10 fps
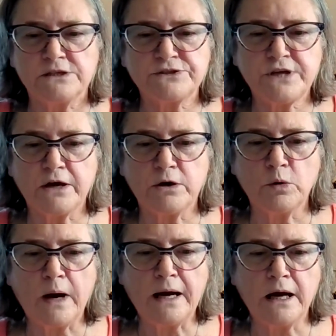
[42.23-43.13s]

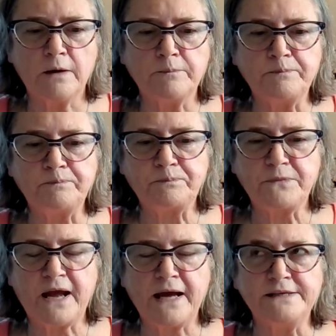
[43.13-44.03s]
So
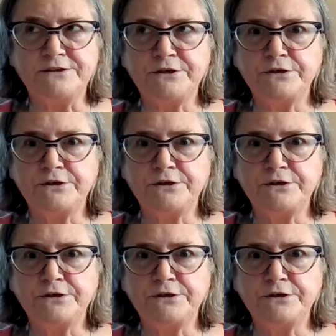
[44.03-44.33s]
I